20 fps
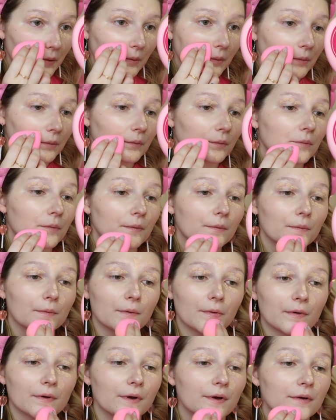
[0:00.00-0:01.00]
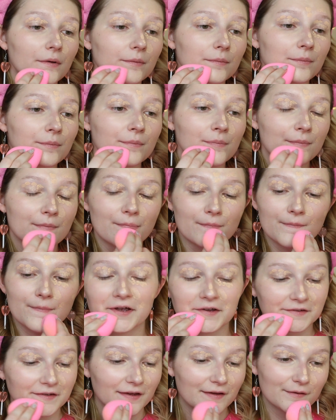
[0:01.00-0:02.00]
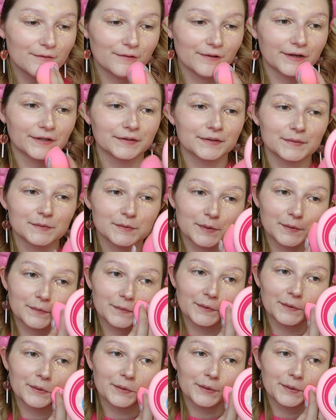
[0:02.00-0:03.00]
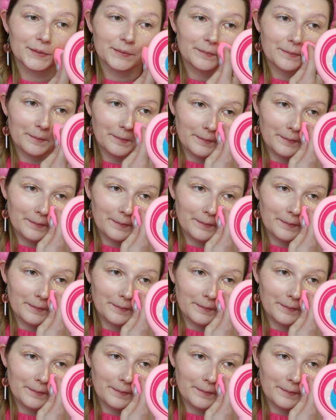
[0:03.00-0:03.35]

Oh, guys, I don't like this concealer.